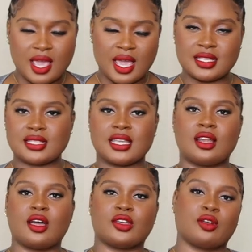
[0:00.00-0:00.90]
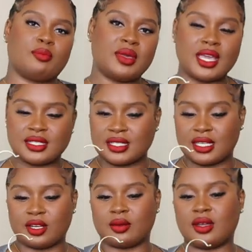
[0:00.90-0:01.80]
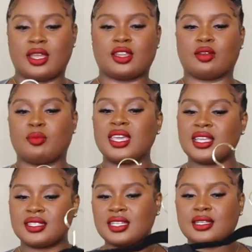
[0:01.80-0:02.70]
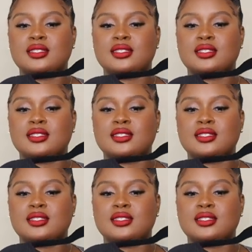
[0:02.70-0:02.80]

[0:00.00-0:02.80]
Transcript: and seeing all your bits and your business.